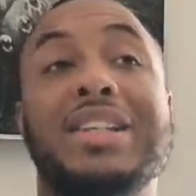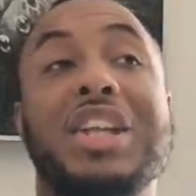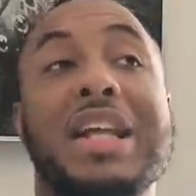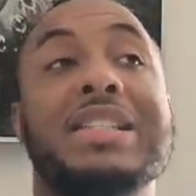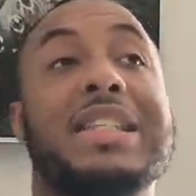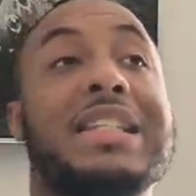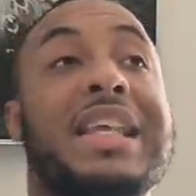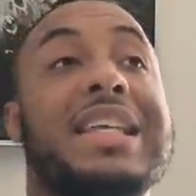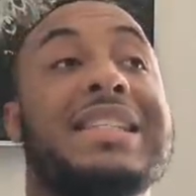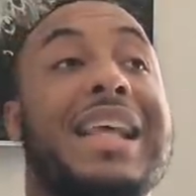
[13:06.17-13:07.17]
a chance to
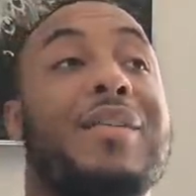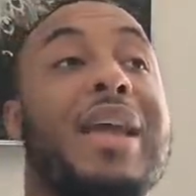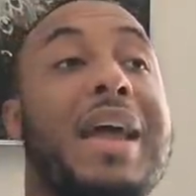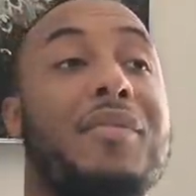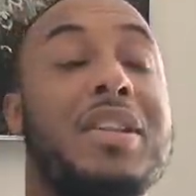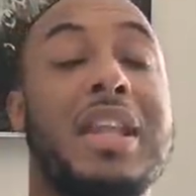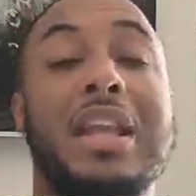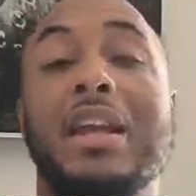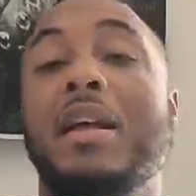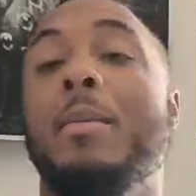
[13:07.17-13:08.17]
test out
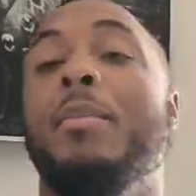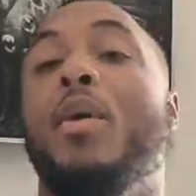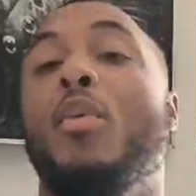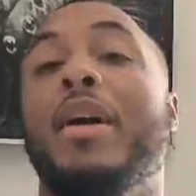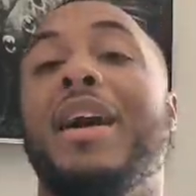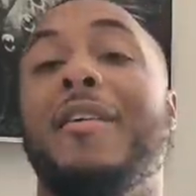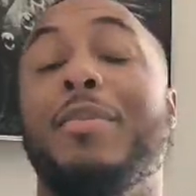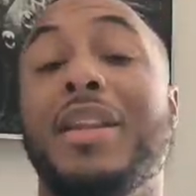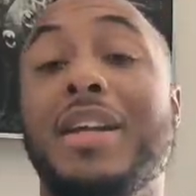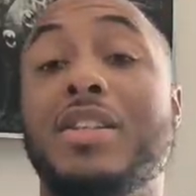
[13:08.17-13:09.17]
everything, but what I
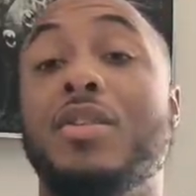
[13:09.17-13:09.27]
played